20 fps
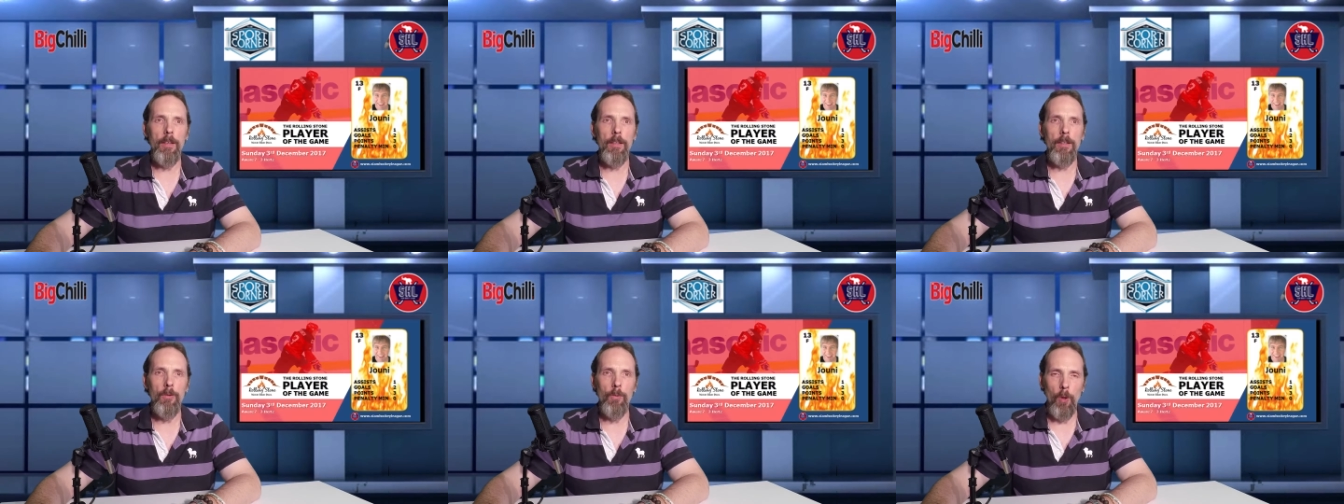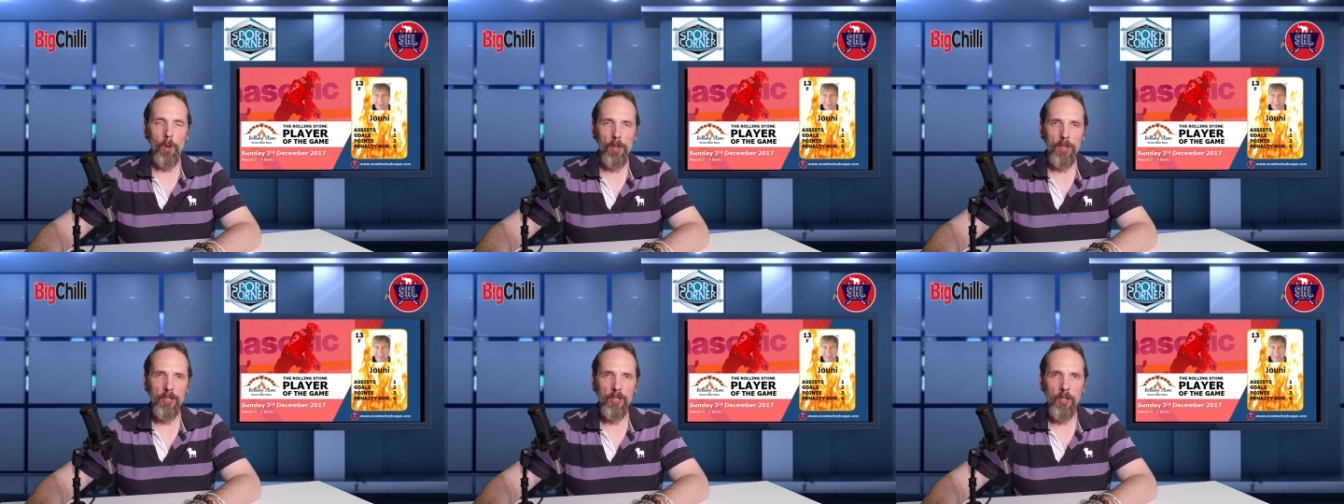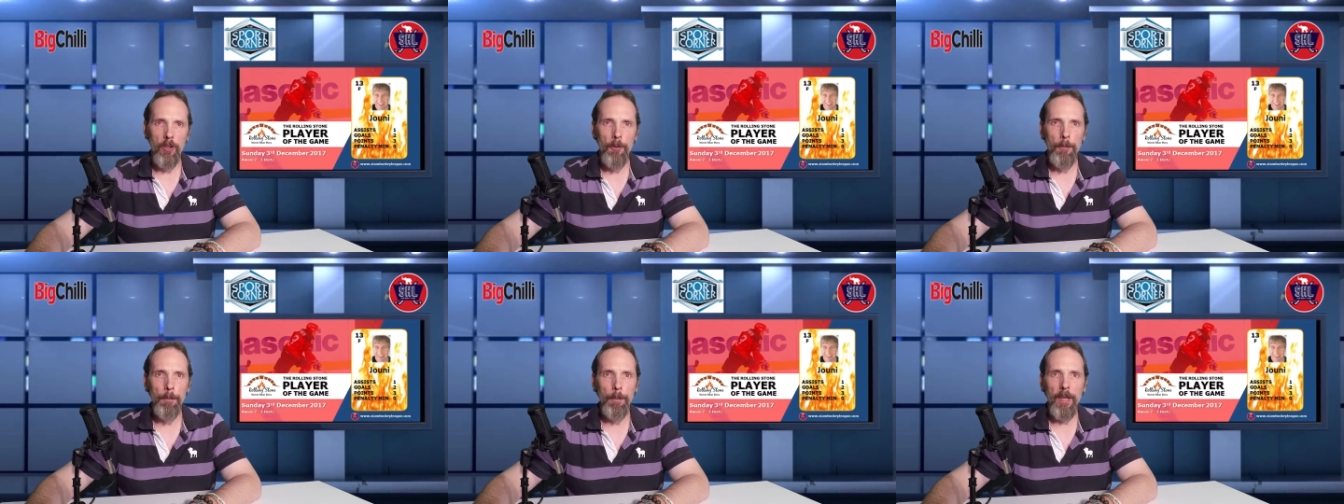The Rolling
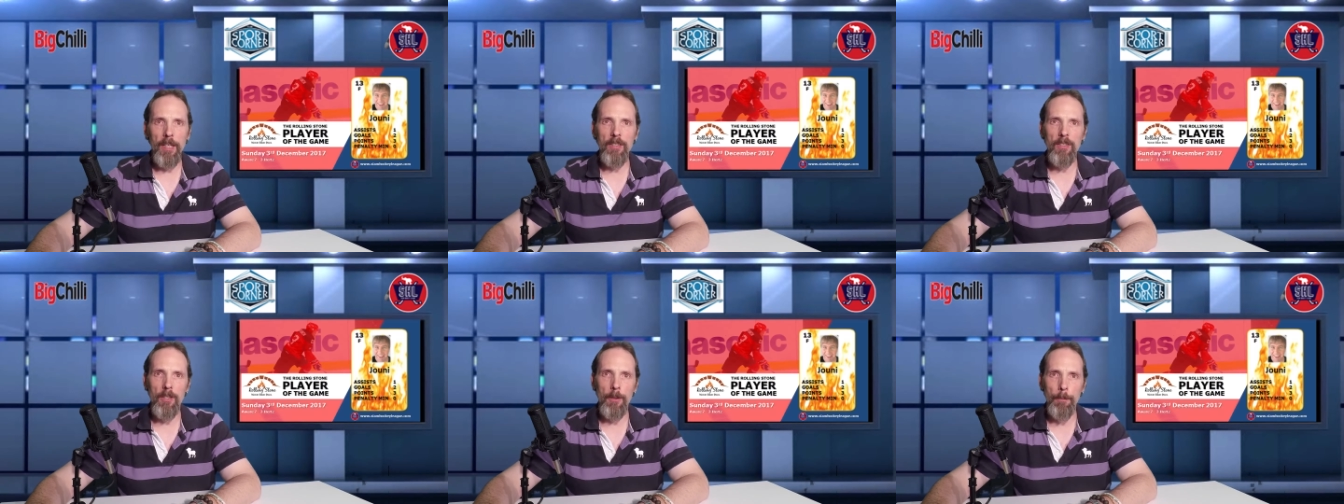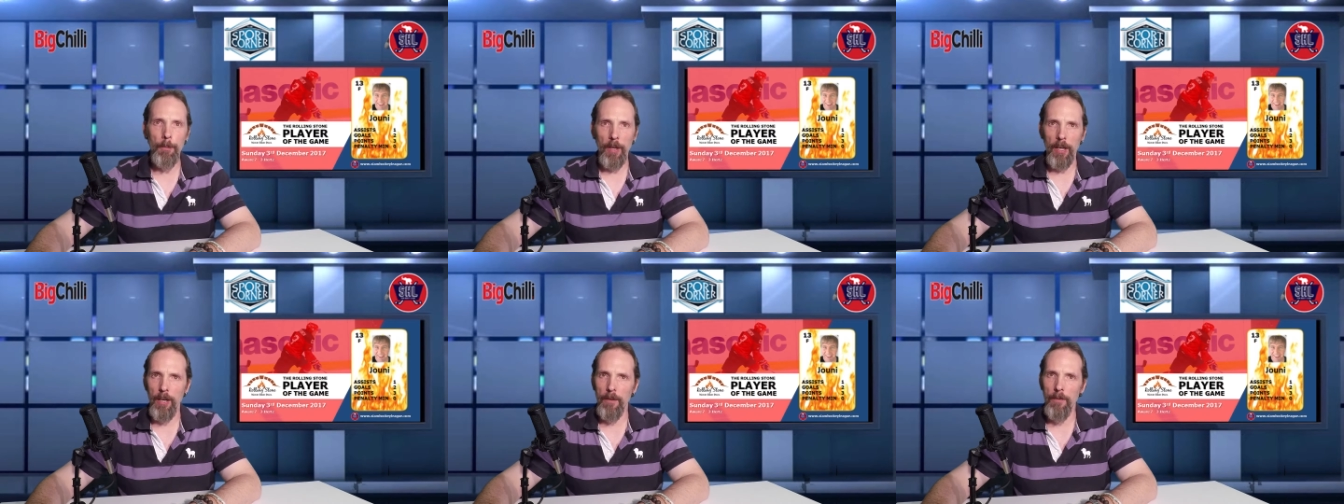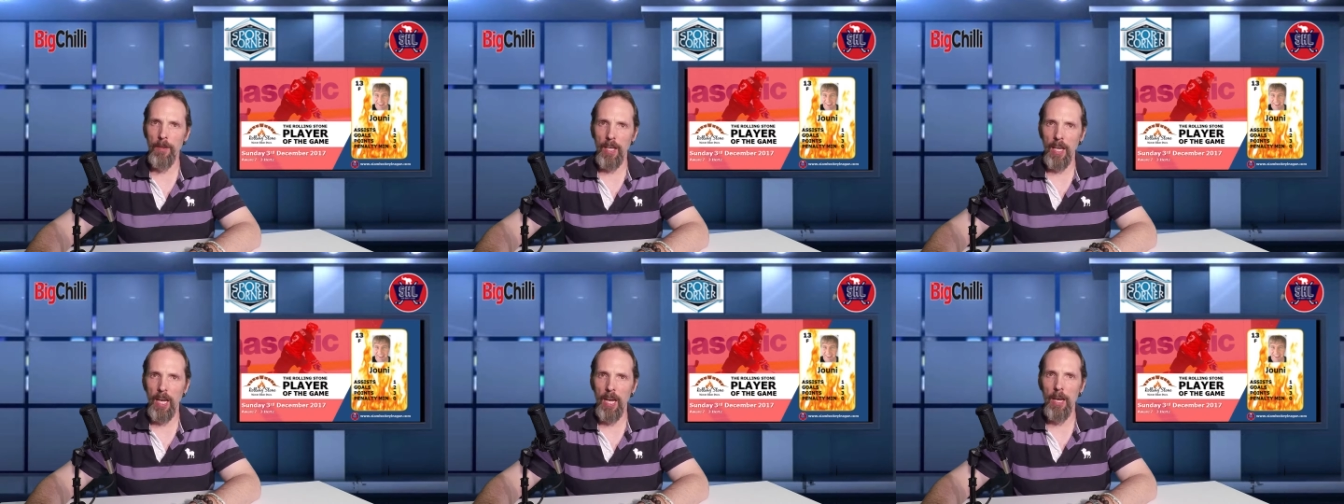Stone Pizza player of
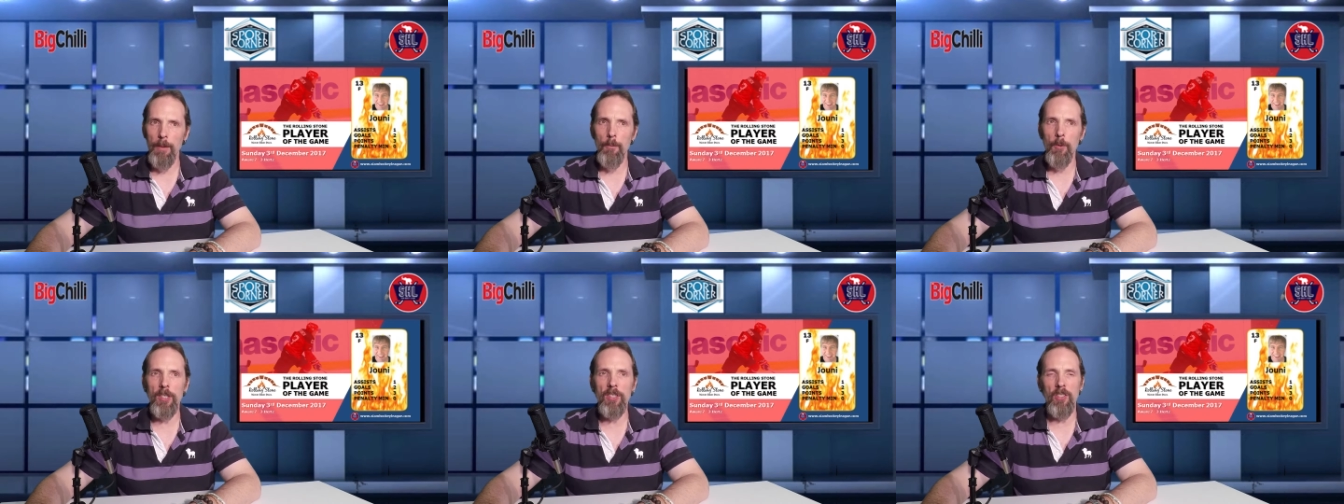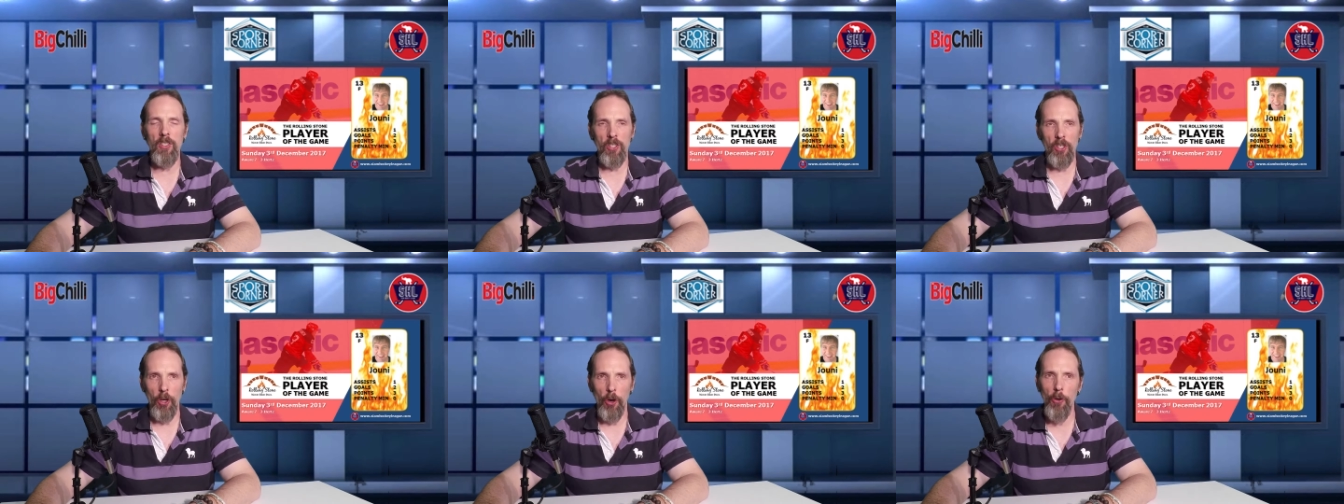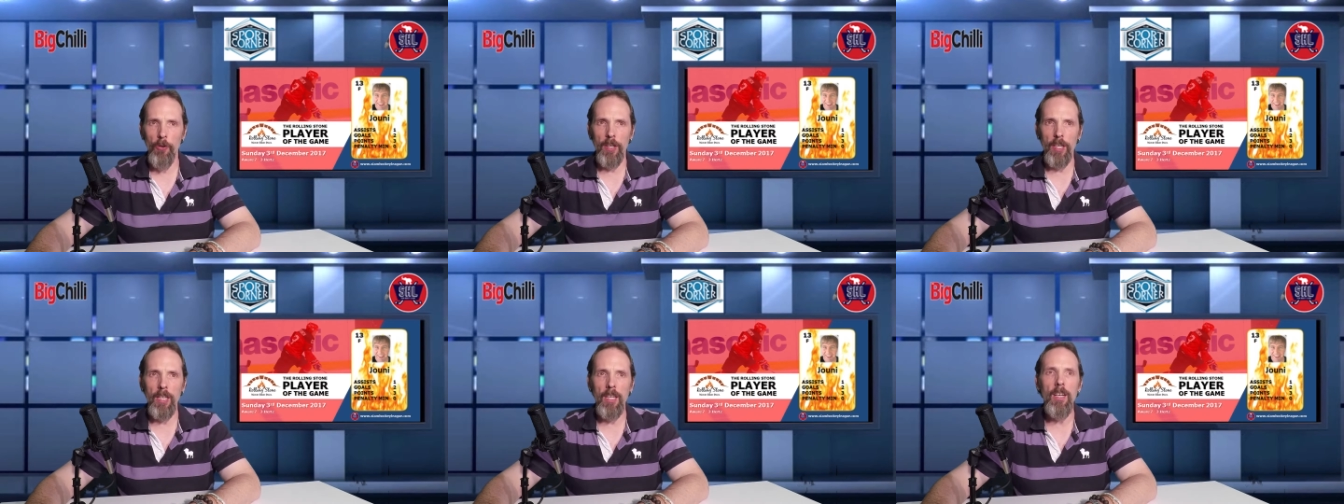the game went to
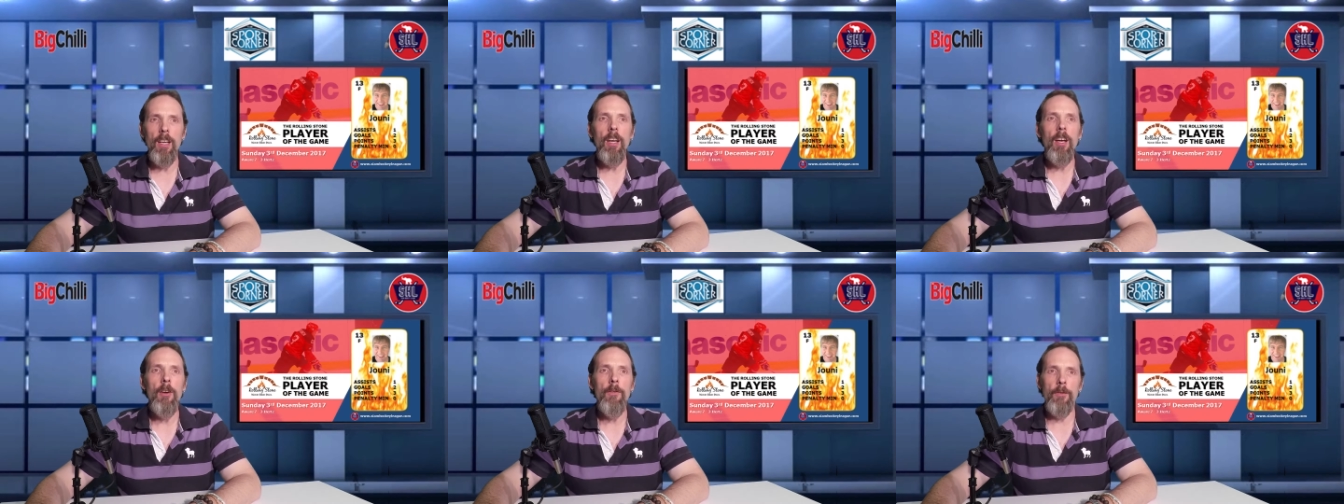Jouni